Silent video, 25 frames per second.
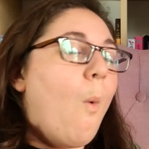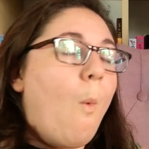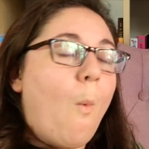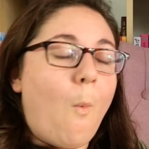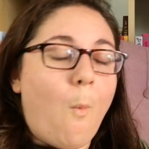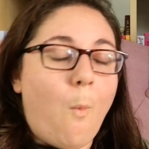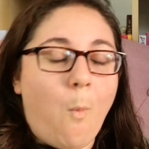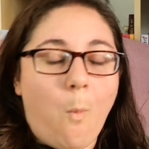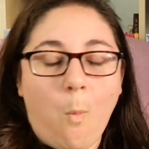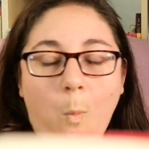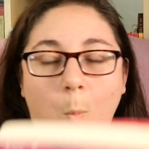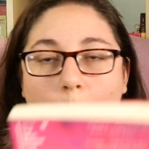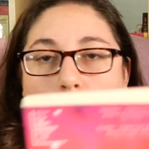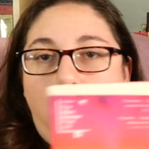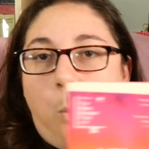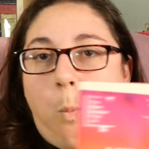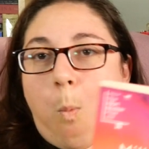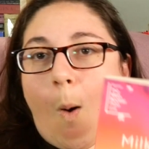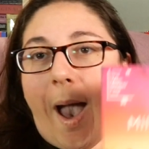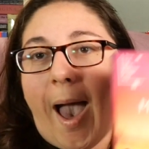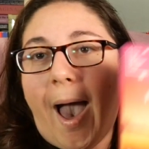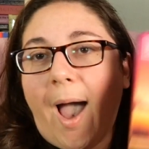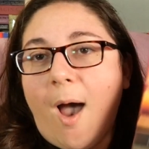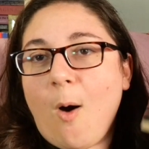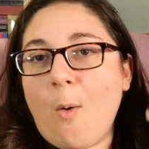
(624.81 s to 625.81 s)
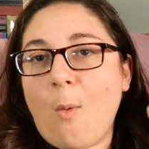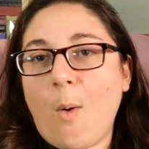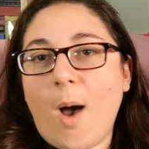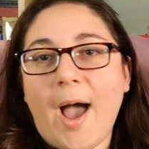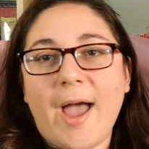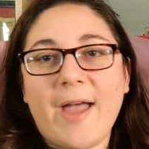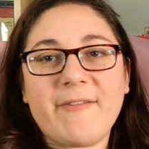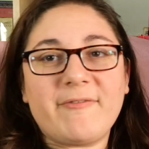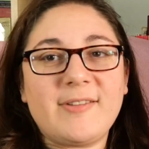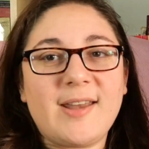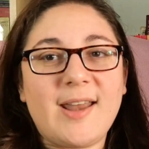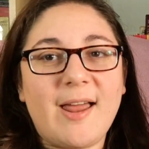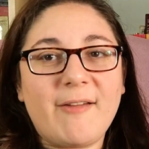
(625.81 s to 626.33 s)
Wow.
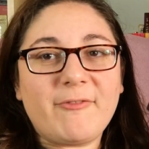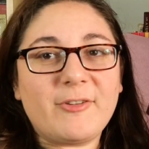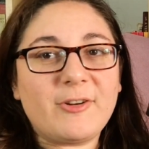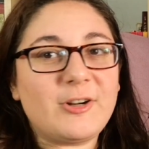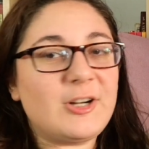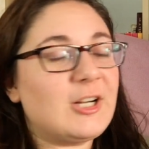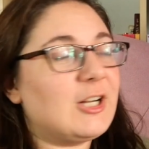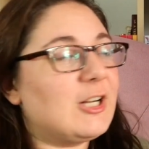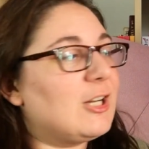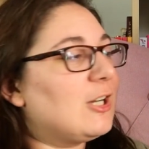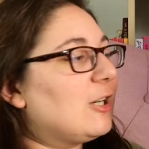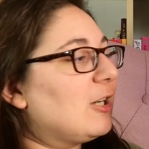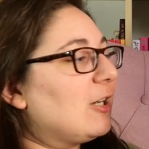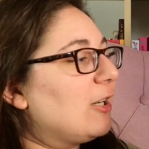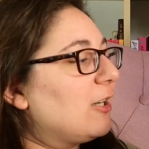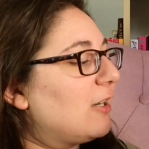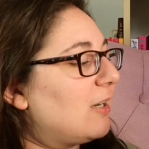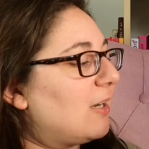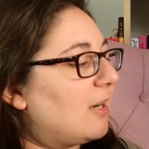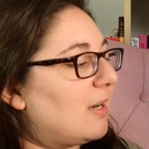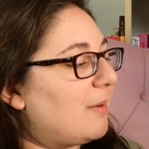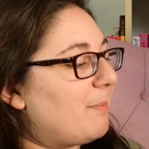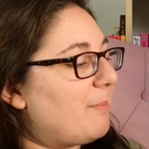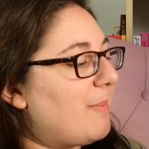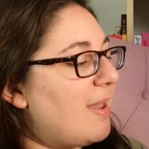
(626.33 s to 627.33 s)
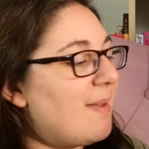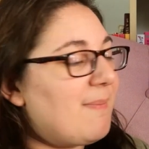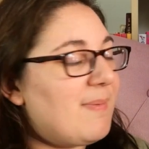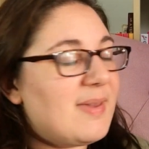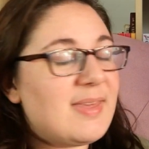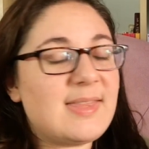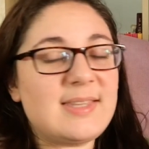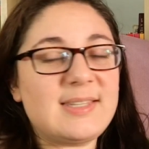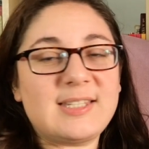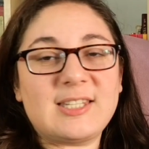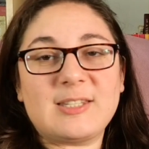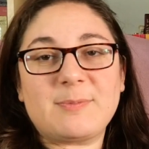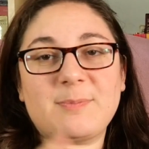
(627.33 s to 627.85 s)
I've never, maybe
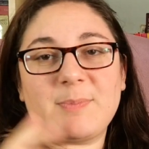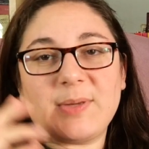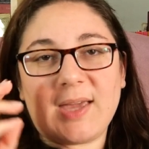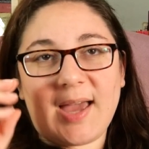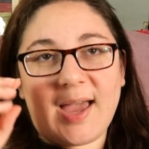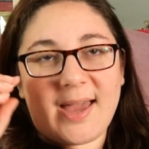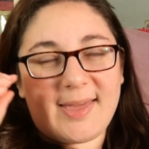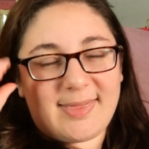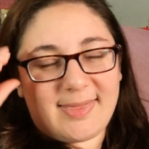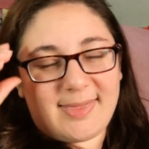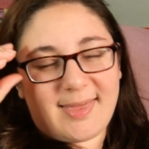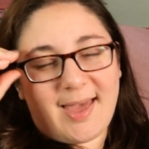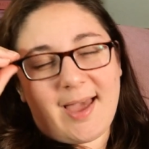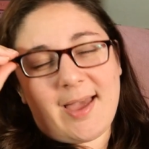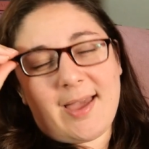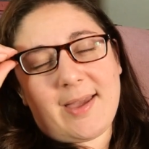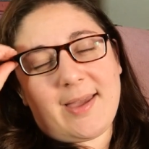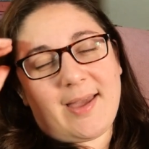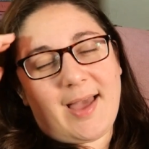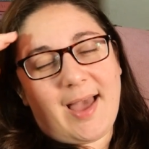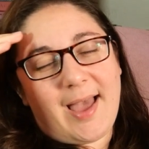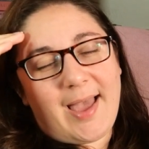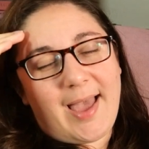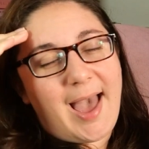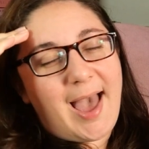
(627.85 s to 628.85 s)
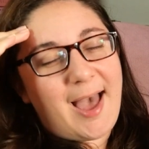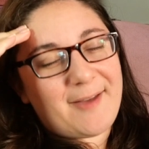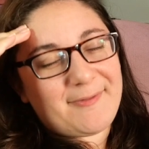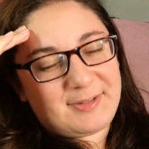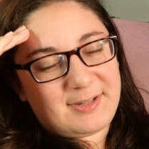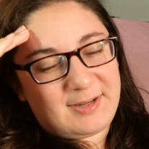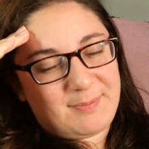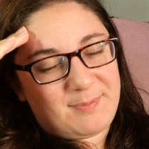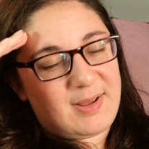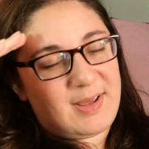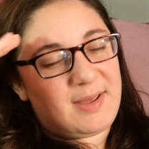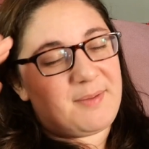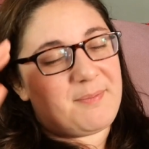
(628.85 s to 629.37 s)
this is, I have to
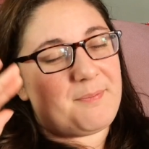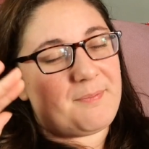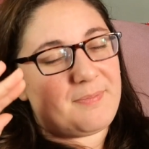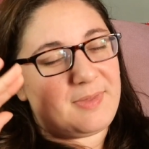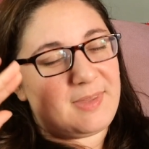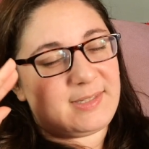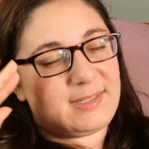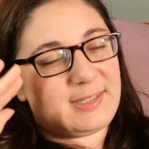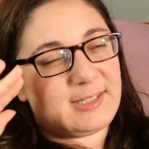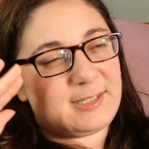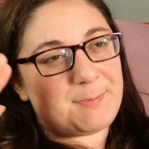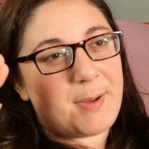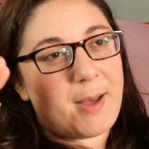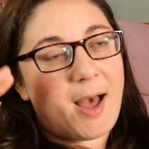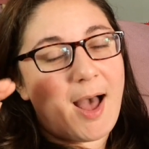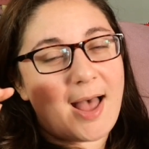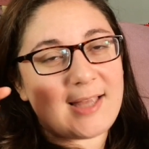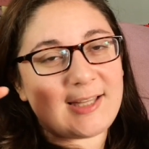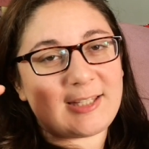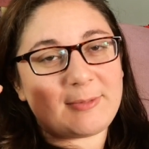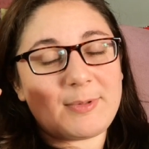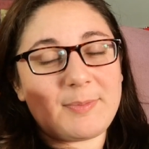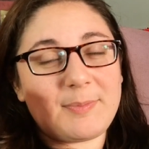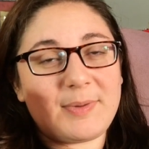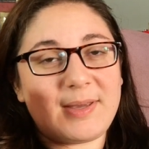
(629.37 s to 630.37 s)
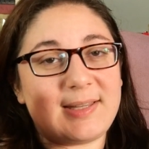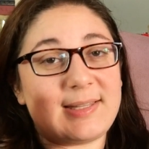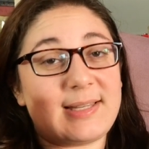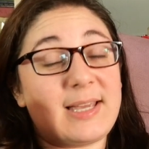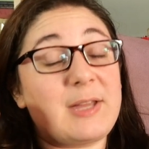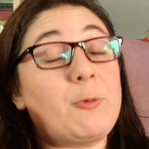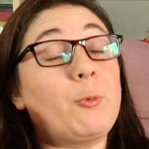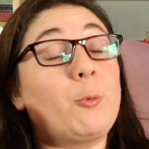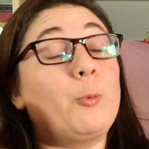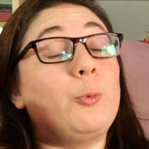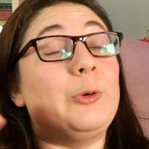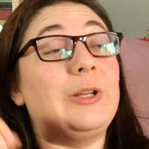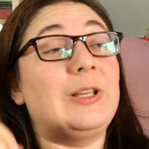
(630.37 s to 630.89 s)
admit, this is possibly because I
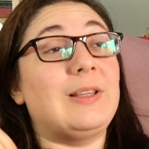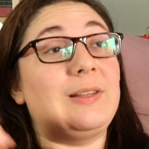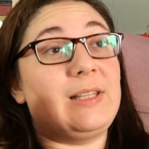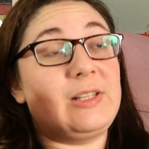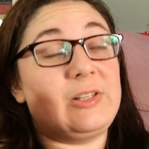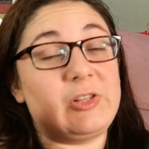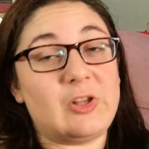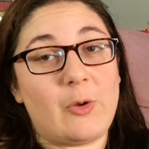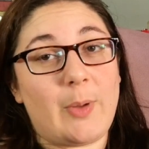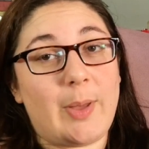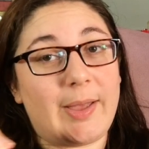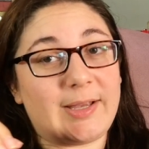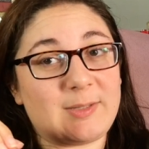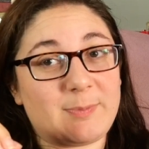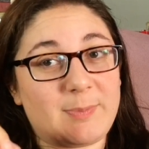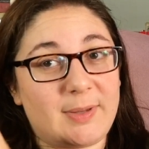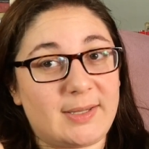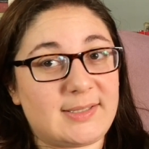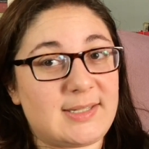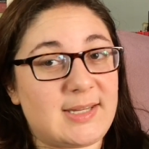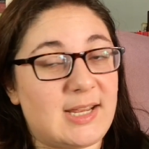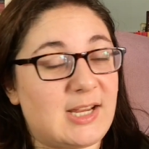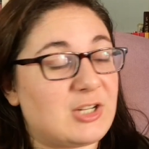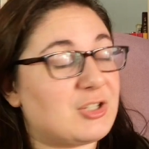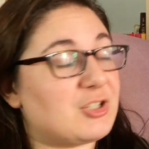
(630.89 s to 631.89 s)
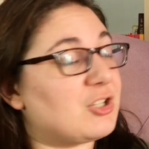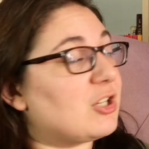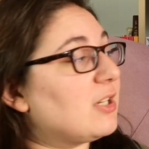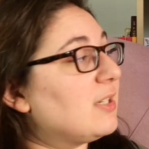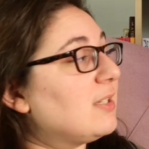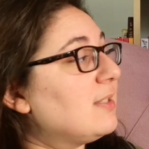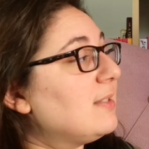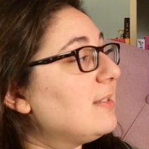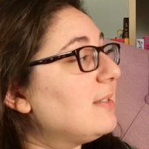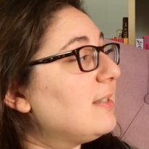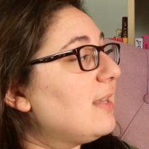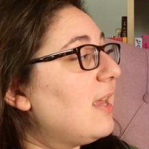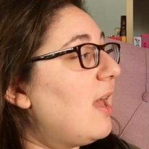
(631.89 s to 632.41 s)
had really low
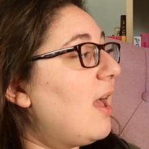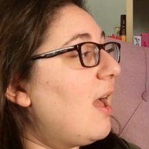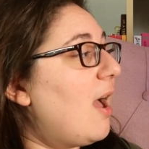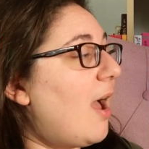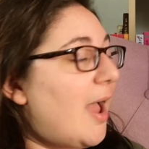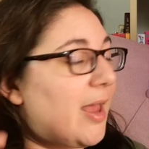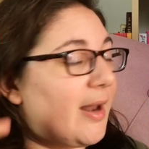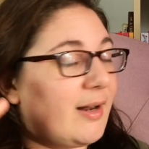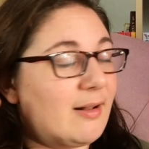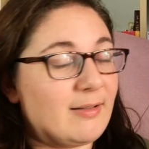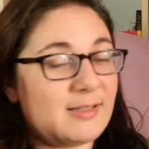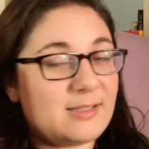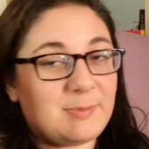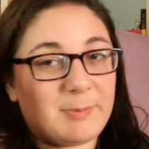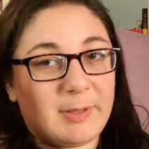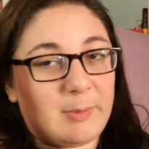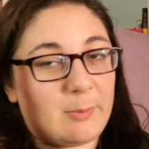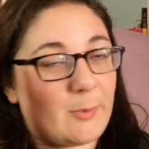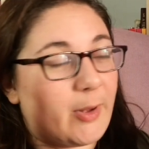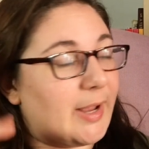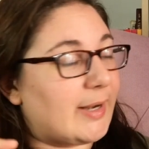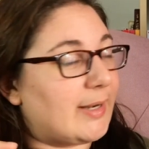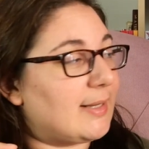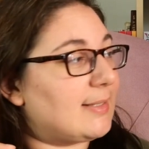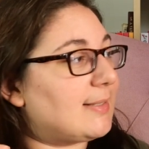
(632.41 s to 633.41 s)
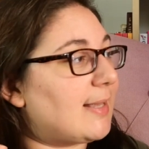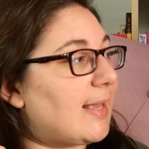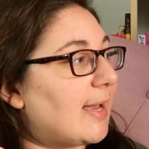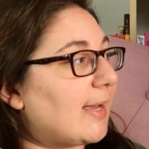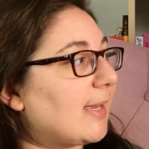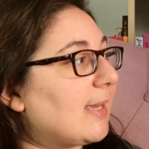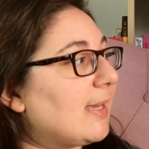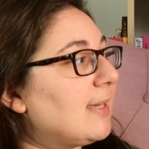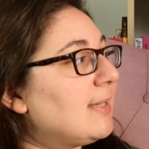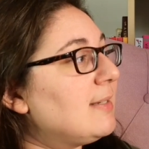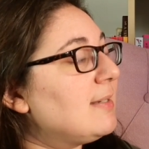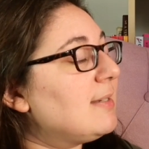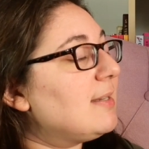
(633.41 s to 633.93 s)
expectations, and I'll explain why in a
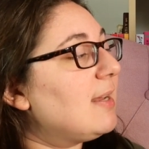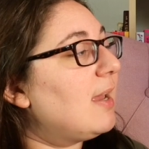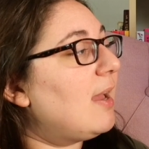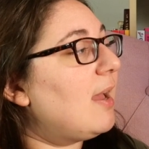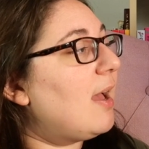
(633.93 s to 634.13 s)
second.